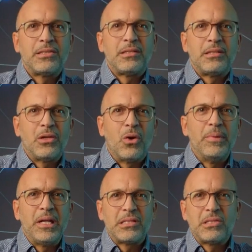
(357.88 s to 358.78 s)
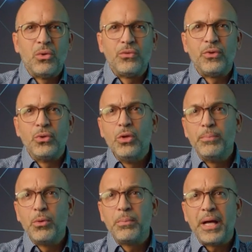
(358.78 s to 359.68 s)
we are referring to the
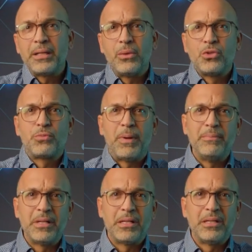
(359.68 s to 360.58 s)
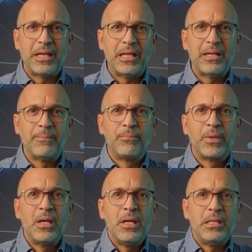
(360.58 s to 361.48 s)
combination of a 0-point plate and a
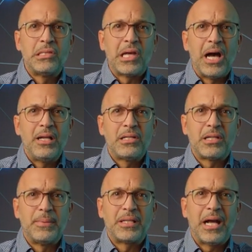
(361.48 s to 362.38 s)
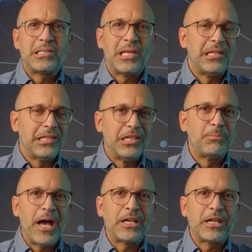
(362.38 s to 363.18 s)
vise. However, the figure is